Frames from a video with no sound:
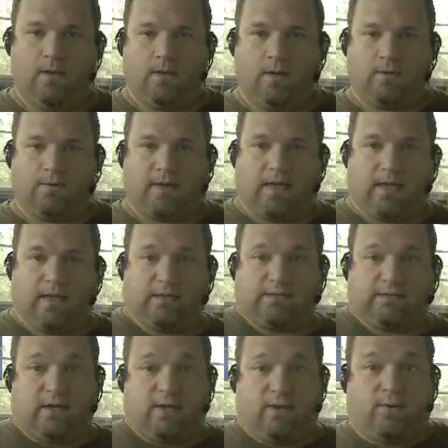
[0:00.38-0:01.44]
Okay,
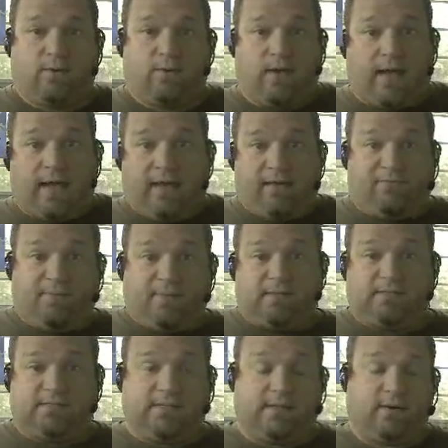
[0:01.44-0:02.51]
so I've been
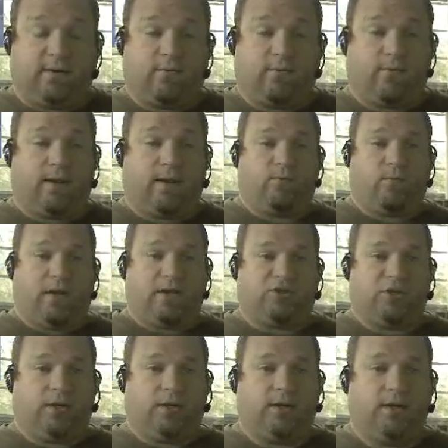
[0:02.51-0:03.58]
sitting around
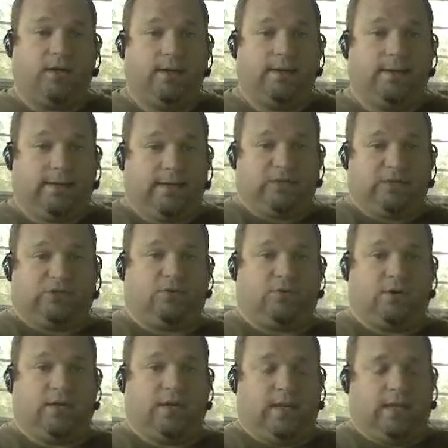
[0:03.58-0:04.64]
watching
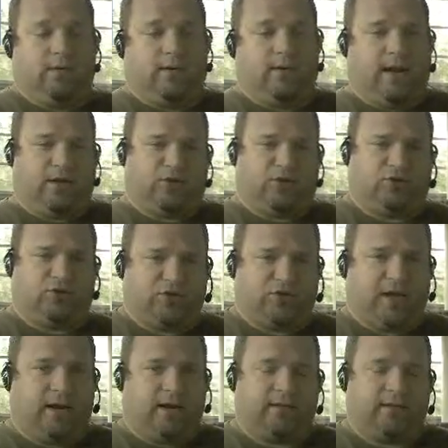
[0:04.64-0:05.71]
History International
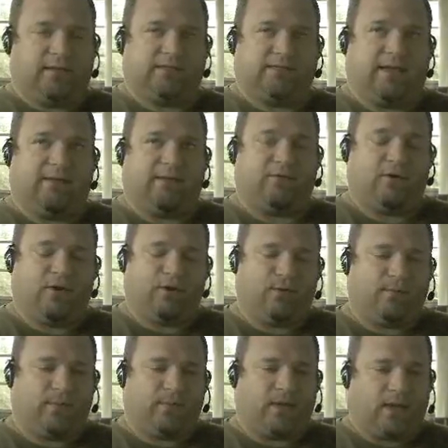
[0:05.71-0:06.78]
channel this afternoon
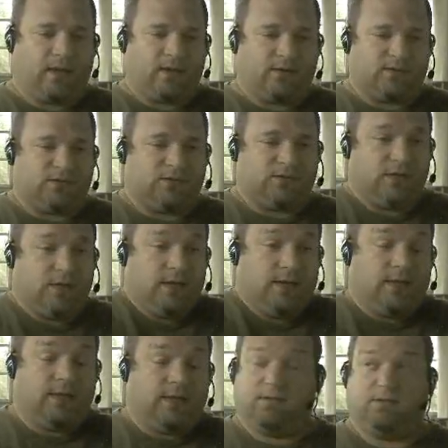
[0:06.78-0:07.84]
because
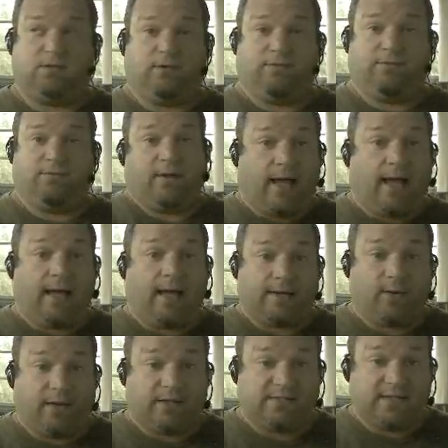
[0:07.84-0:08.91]
it's too friggin' hot to
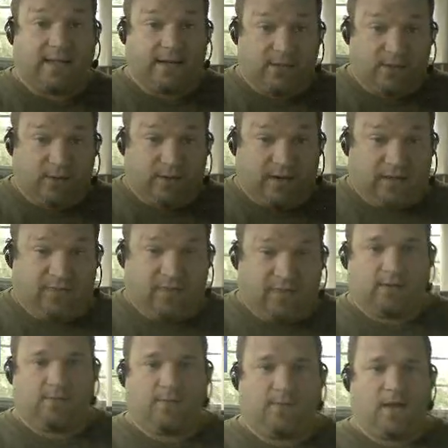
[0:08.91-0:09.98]
go outside and do anything,
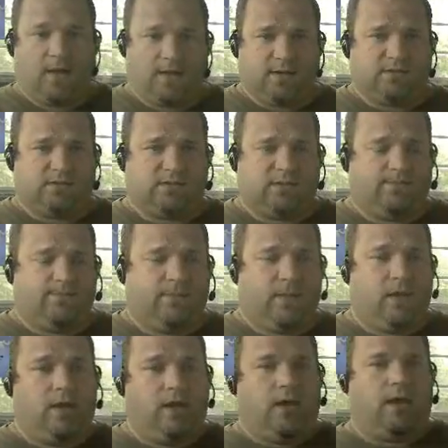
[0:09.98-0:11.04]
to be honest.
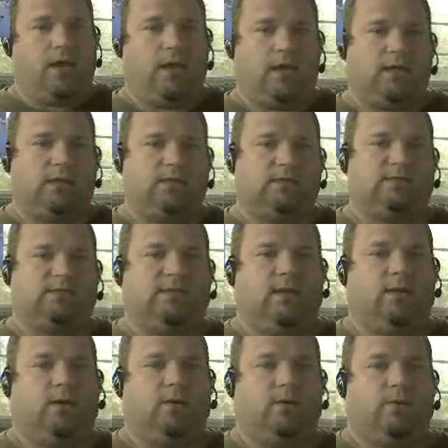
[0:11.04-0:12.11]
And
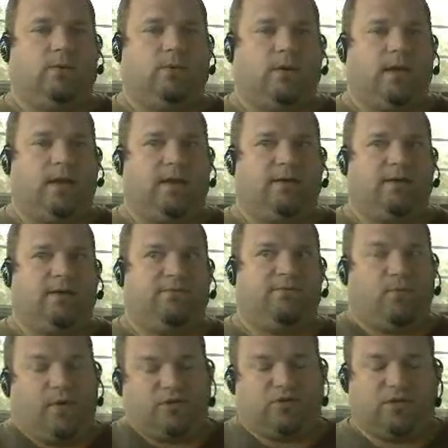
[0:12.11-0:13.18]
so I've been
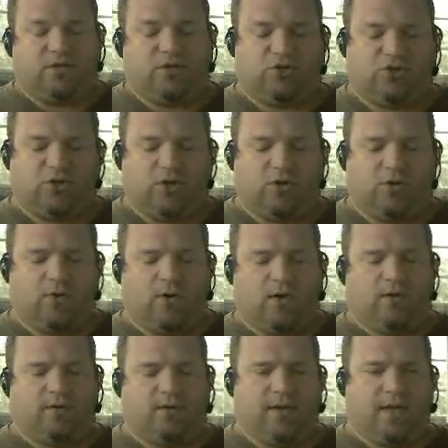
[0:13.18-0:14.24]
watching this show
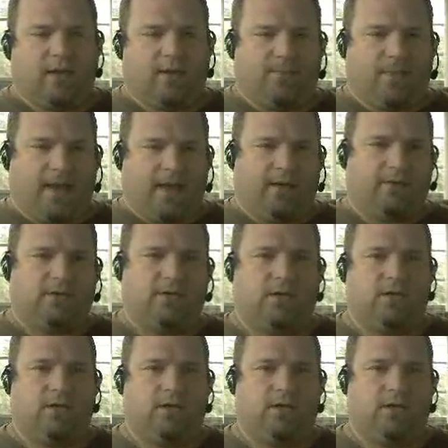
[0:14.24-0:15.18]
all day about